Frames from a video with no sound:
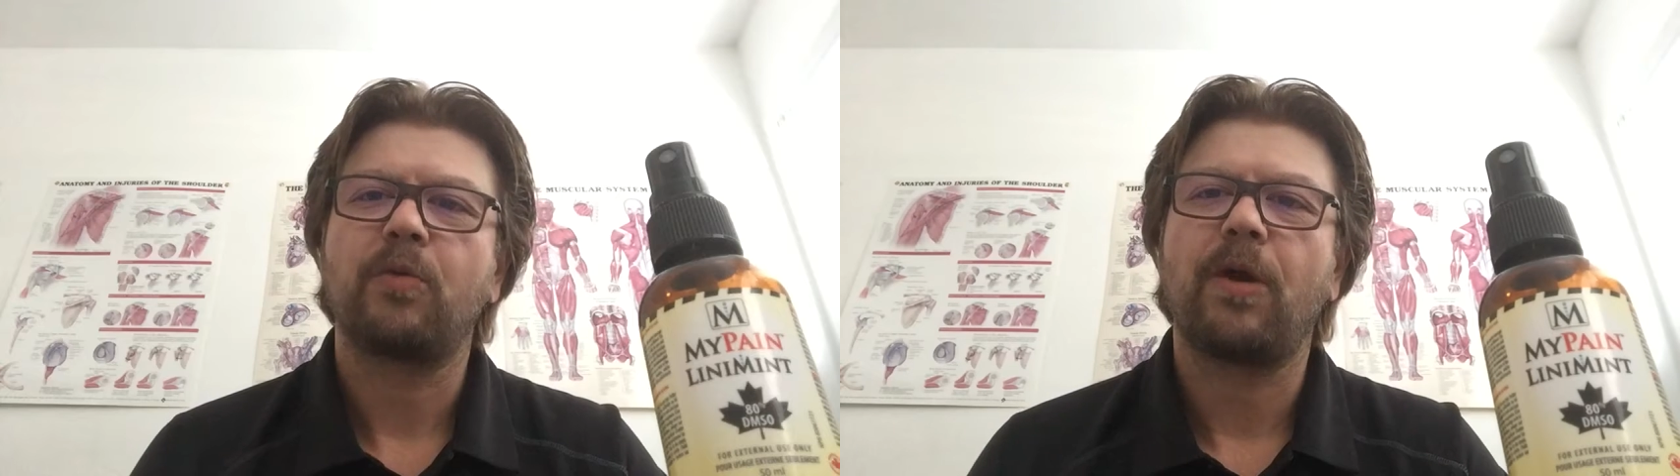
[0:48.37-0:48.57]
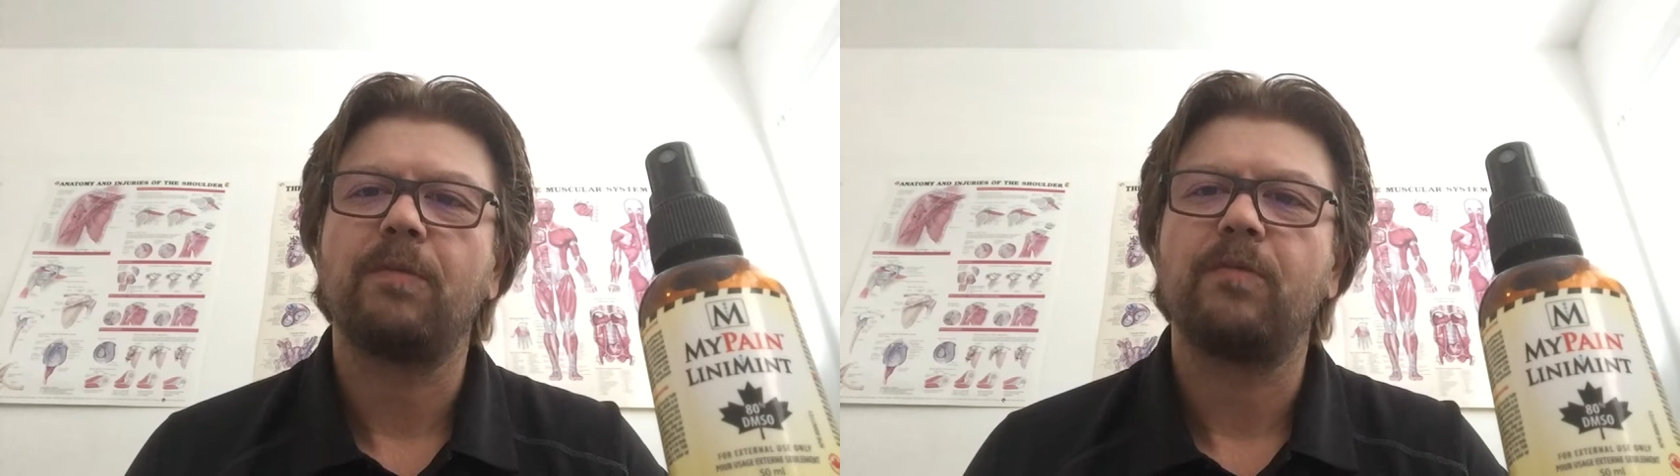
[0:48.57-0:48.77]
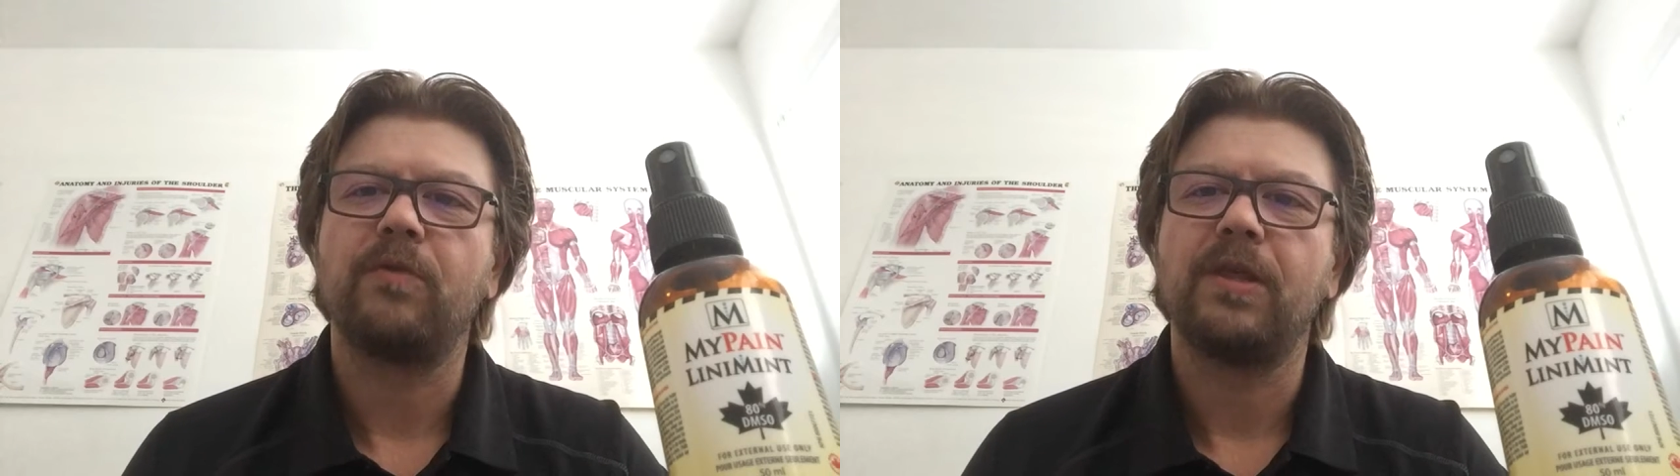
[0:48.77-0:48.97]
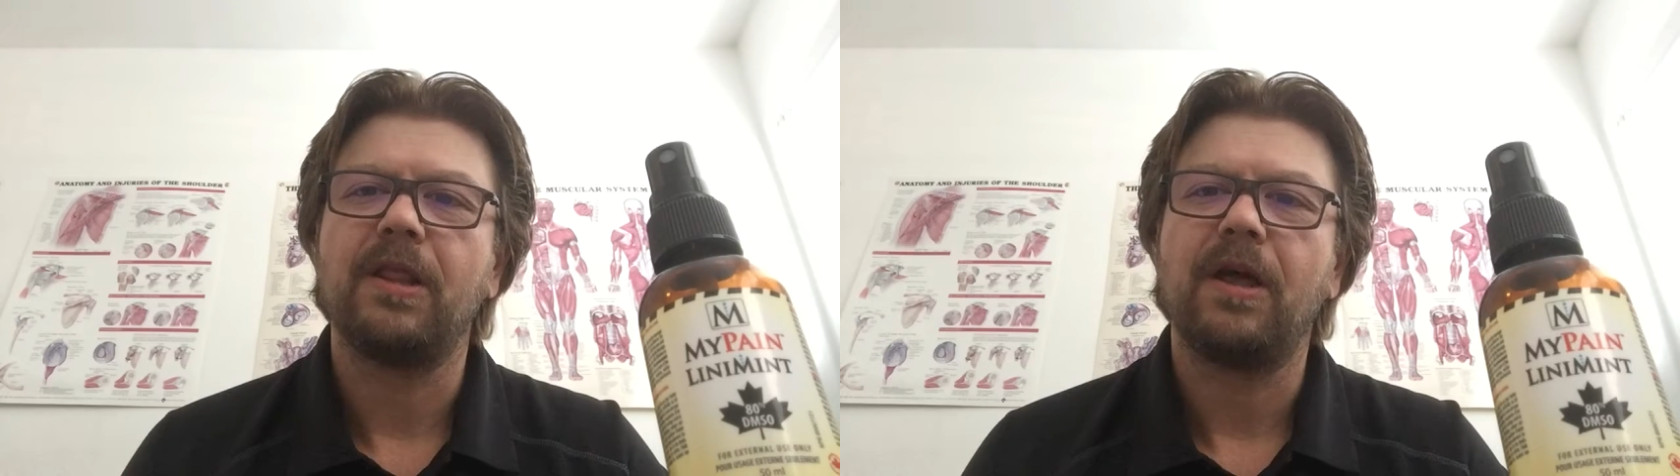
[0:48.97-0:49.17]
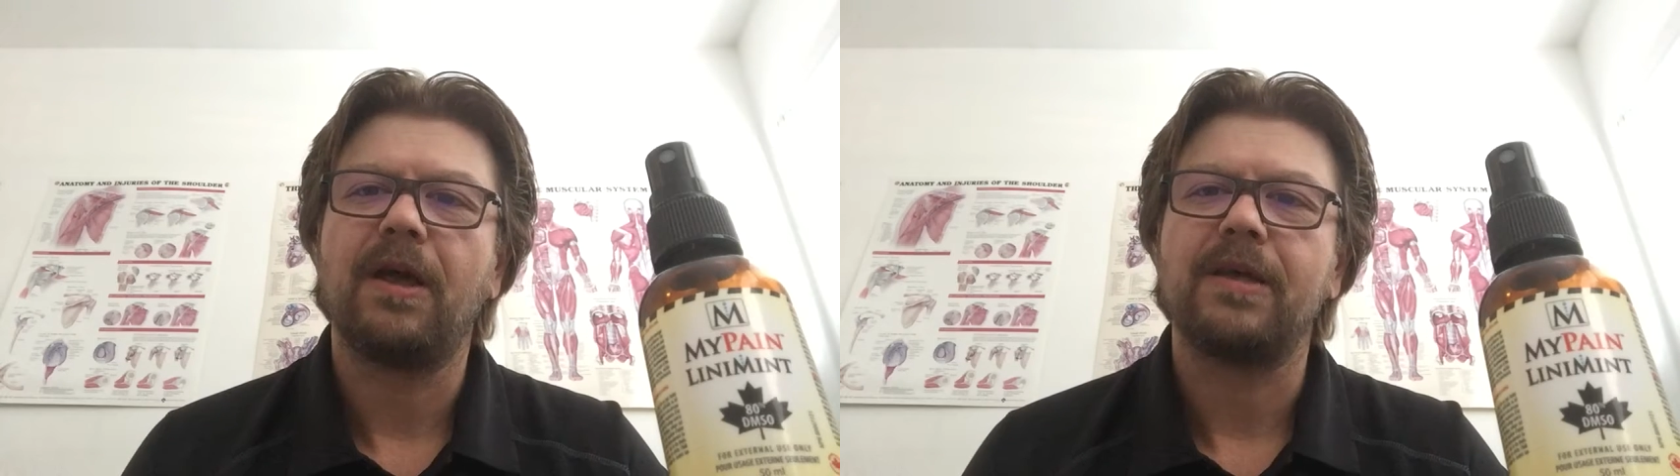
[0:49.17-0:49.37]
problem really
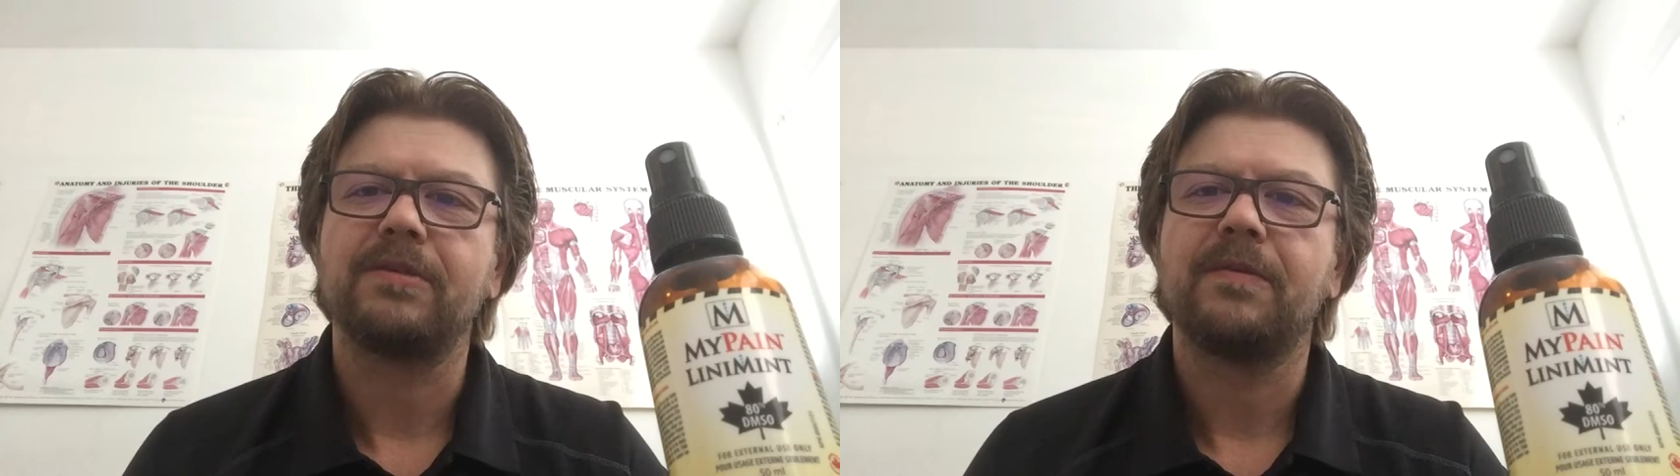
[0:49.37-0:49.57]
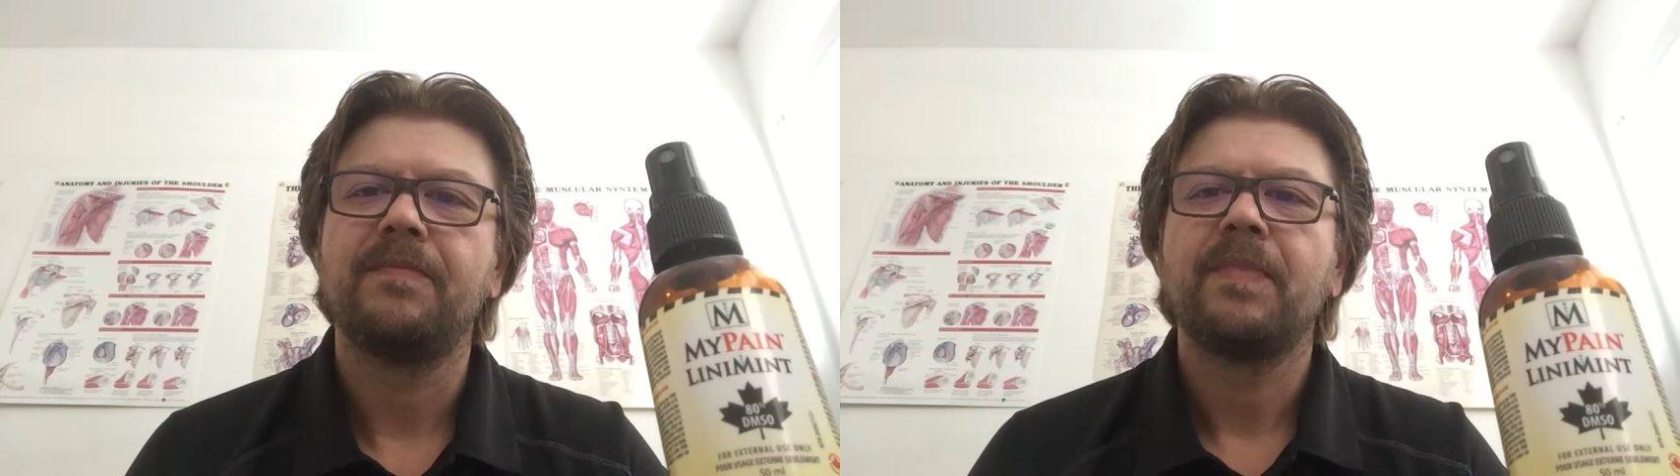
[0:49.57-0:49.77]
lies.